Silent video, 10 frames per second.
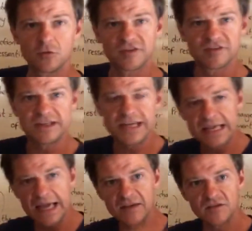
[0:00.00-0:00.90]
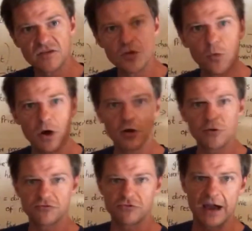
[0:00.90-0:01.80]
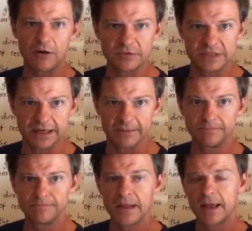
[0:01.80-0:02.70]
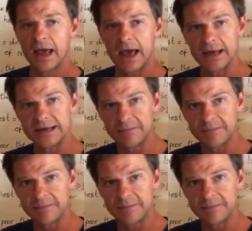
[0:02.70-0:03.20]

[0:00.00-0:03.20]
forces, he negates the world around him, and he